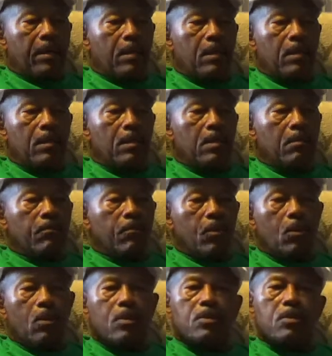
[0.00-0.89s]
Lee, of
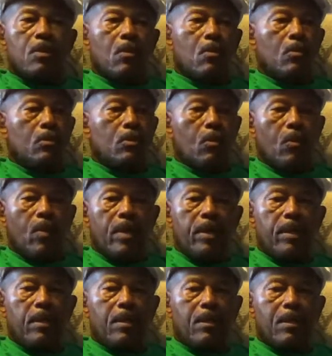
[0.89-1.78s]
course, goes
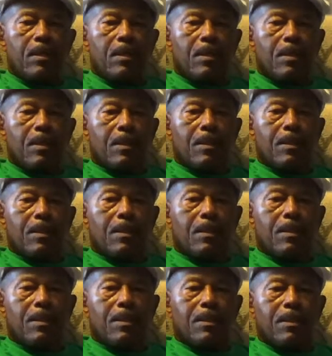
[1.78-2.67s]
away
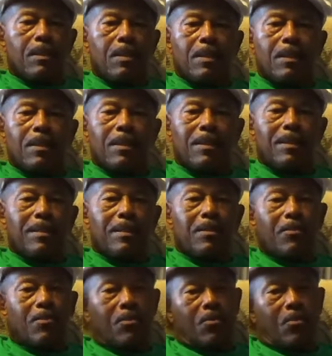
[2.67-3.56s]
thinking,
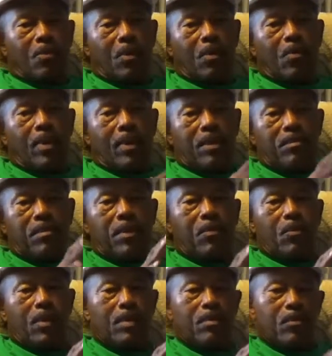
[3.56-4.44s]
well, wait a
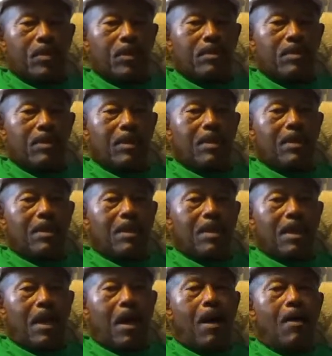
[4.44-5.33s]
minute, wait, wait.
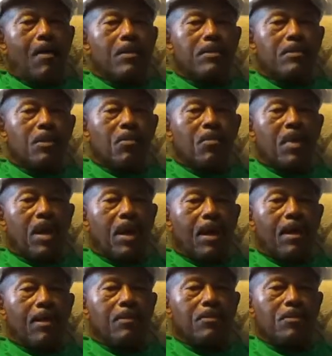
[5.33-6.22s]
How is some
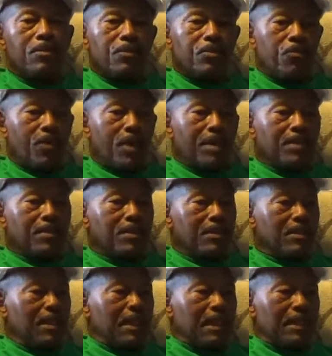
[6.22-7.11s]
guy who's
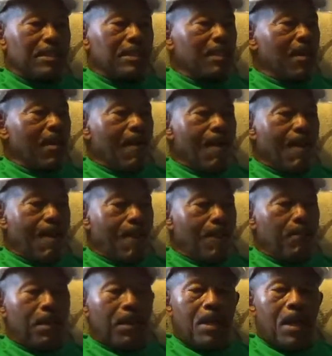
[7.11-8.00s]
dressed in
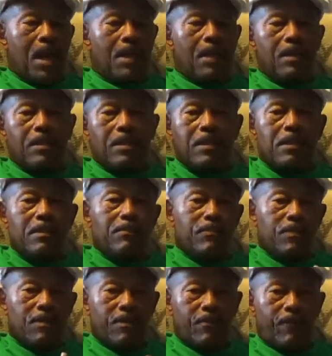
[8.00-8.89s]
banana
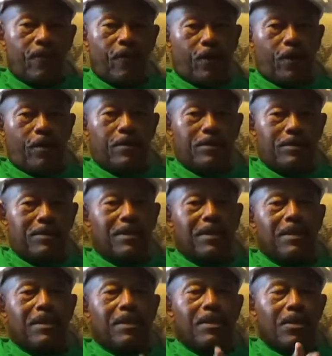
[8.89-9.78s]
leaves in the forest
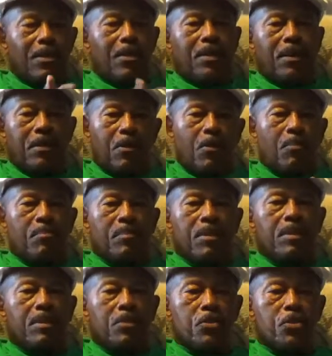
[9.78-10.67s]
going to help
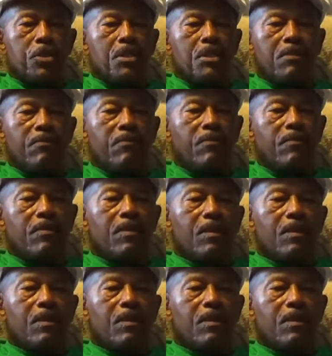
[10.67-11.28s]
me achieve,